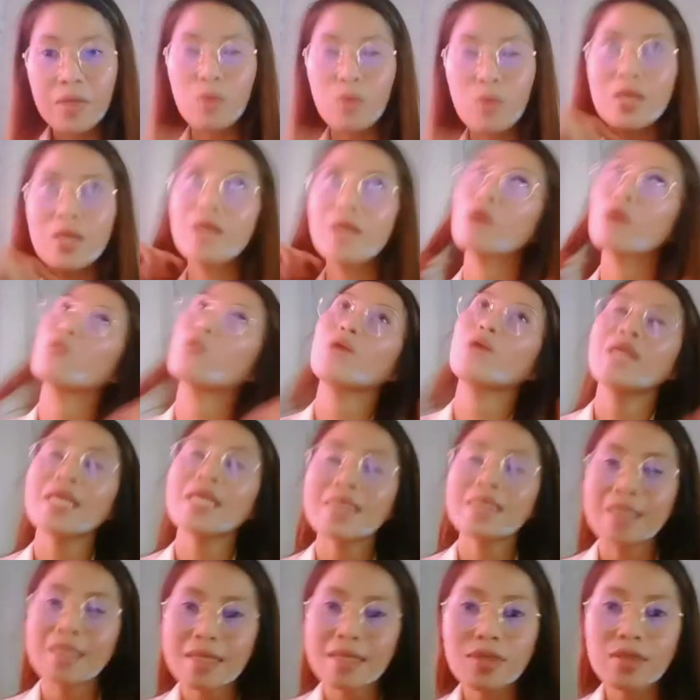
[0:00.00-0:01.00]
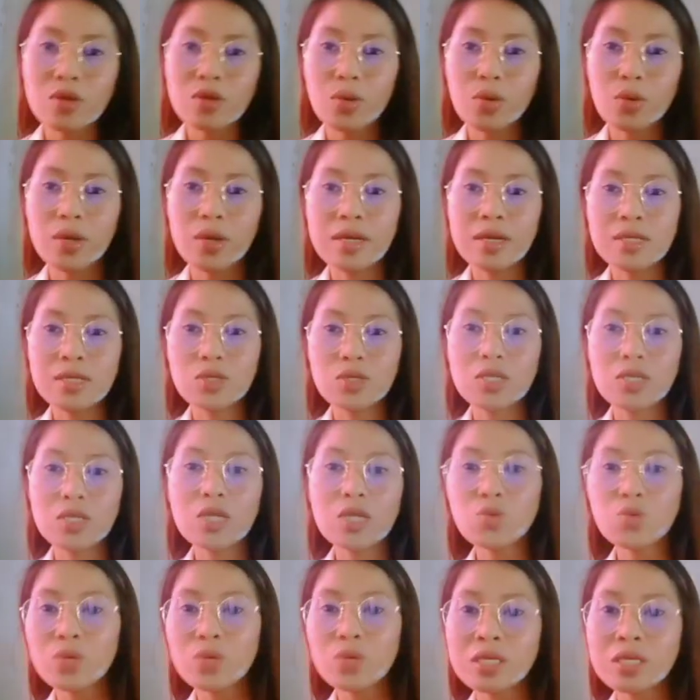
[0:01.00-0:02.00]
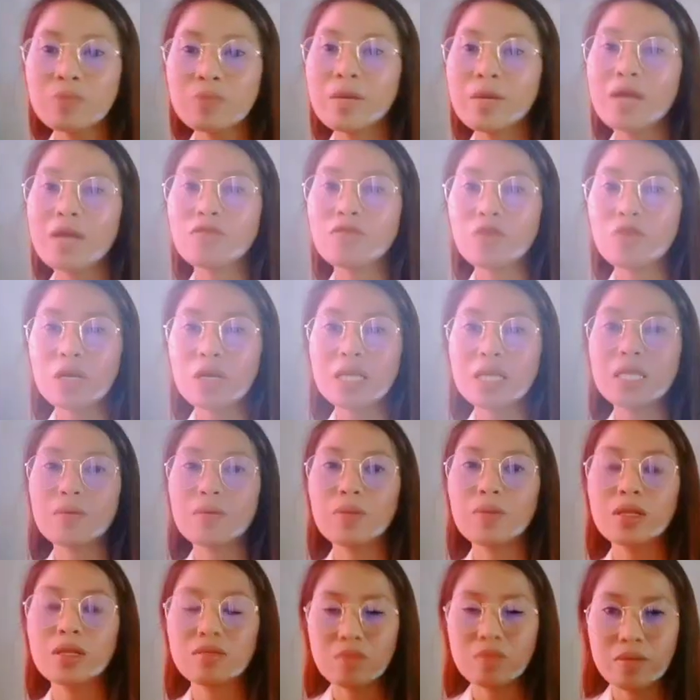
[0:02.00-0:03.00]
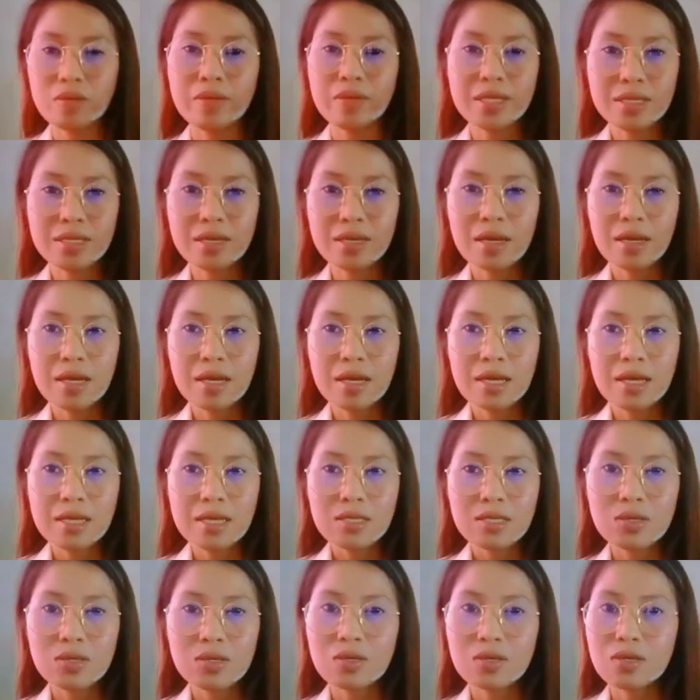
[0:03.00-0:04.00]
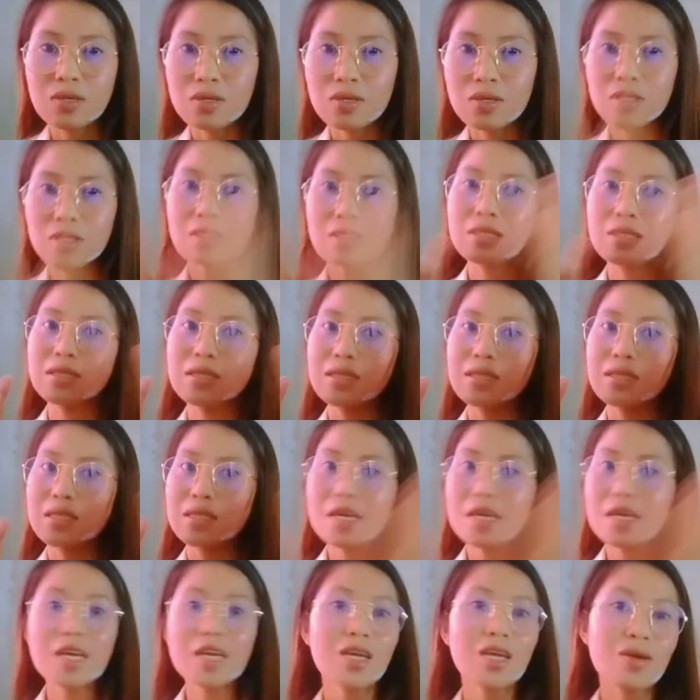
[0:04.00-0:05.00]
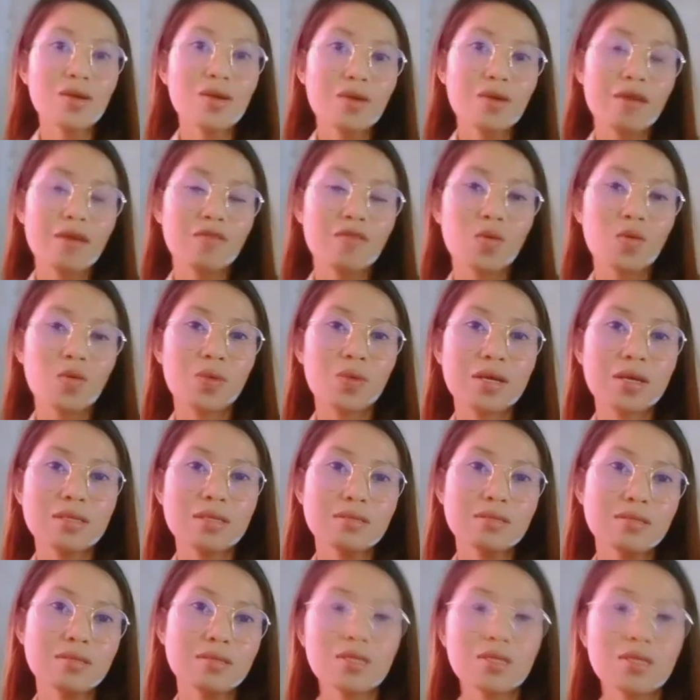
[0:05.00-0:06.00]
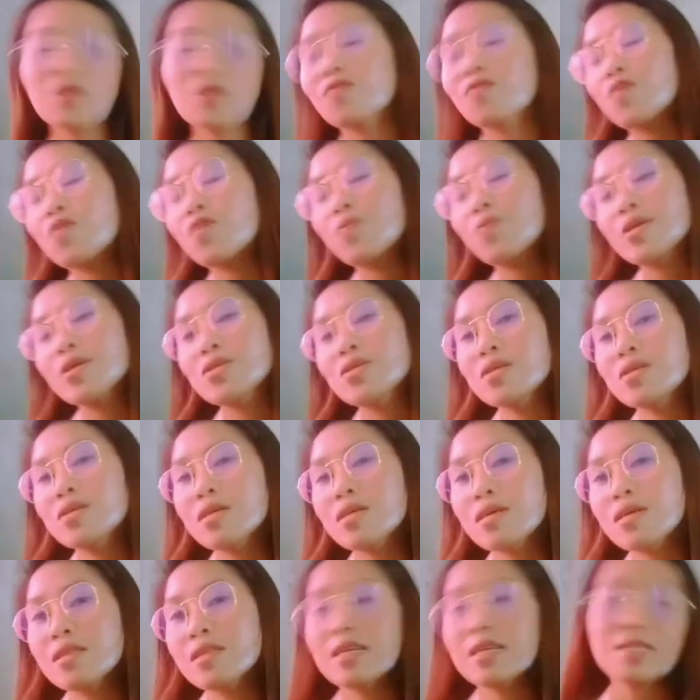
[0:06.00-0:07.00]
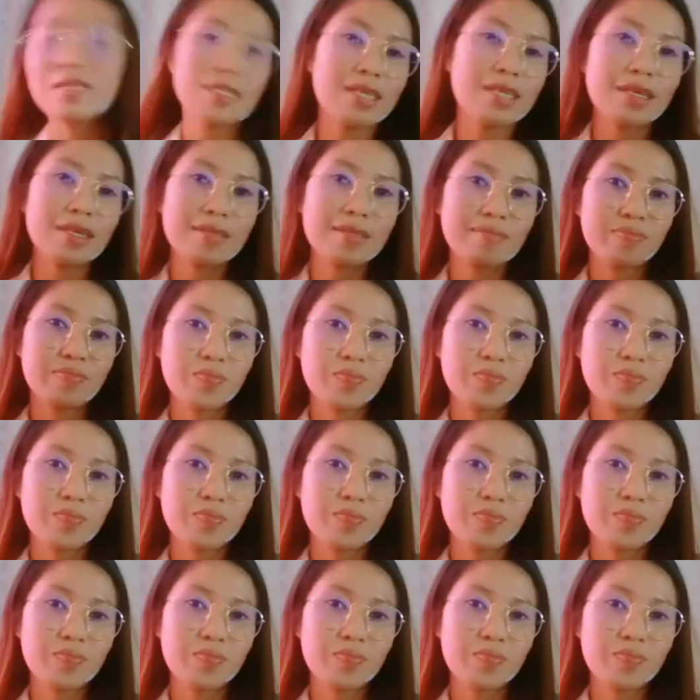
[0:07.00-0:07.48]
Were not yet recorded, so that was my unforgettable moment. So, thank you everyone. Thank you for watching, and that's it.